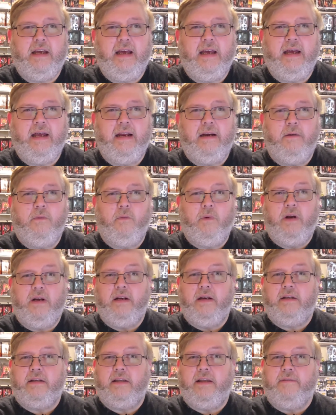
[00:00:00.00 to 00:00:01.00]
and
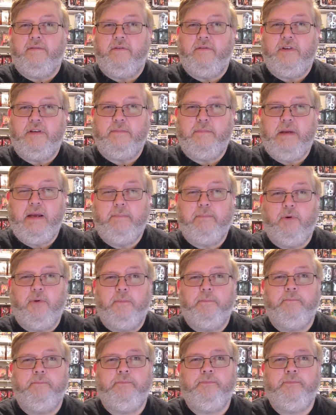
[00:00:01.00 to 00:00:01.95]
what's left of its people.